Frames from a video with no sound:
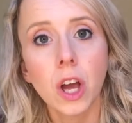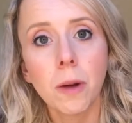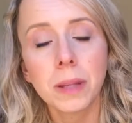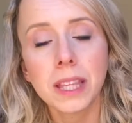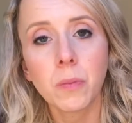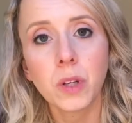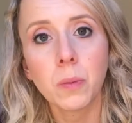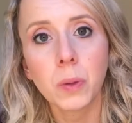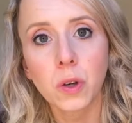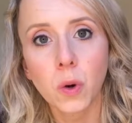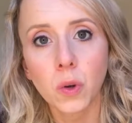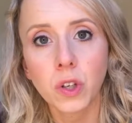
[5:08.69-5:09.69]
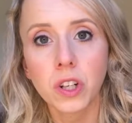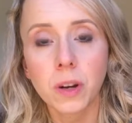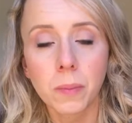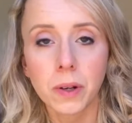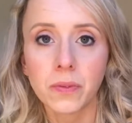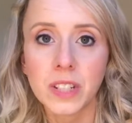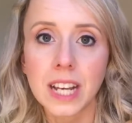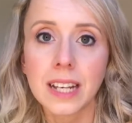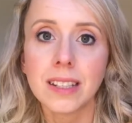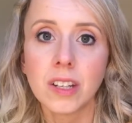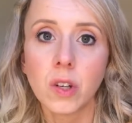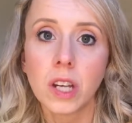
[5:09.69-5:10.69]
But then when you put it on a number of
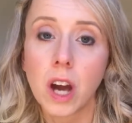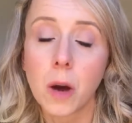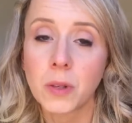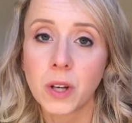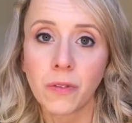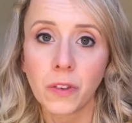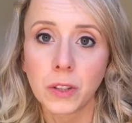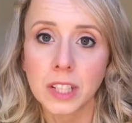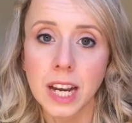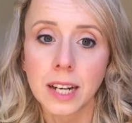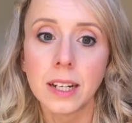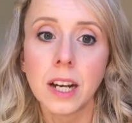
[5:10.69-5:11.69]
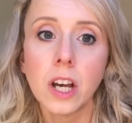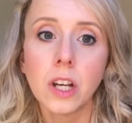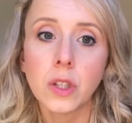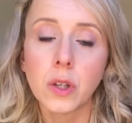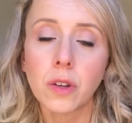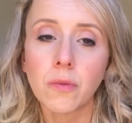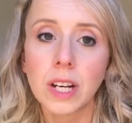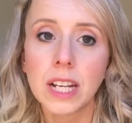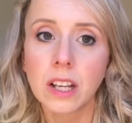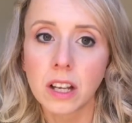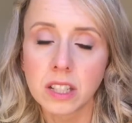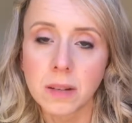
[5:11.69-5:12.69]
days, and you can get up to a full tan, so you can really
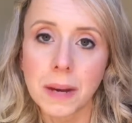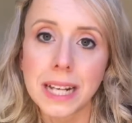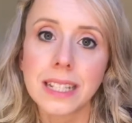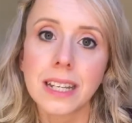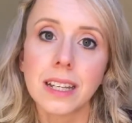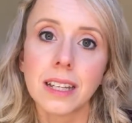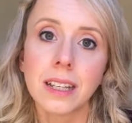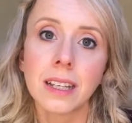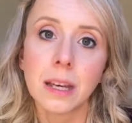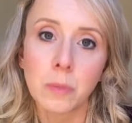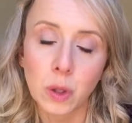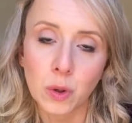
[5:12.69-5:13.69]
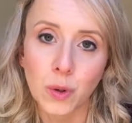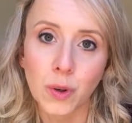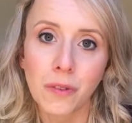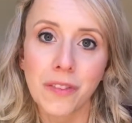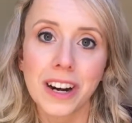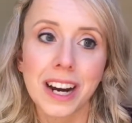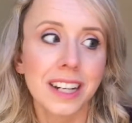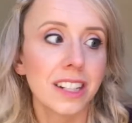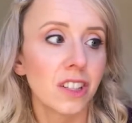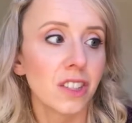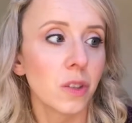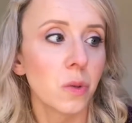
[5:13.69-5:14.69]
customize it, keep control over it, and it
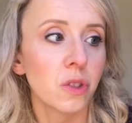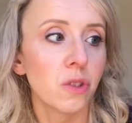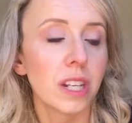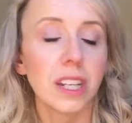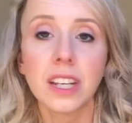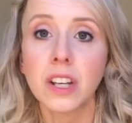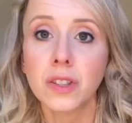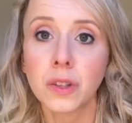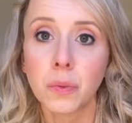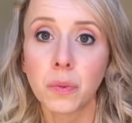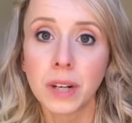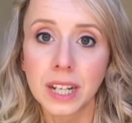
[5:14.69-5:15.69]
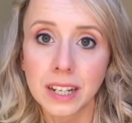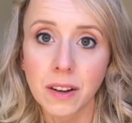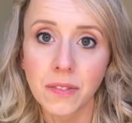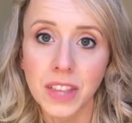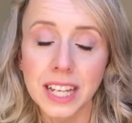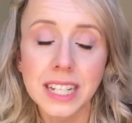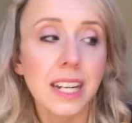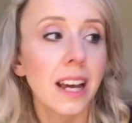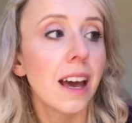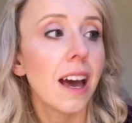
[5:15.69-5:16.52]
doesn't go streaky. So really love that.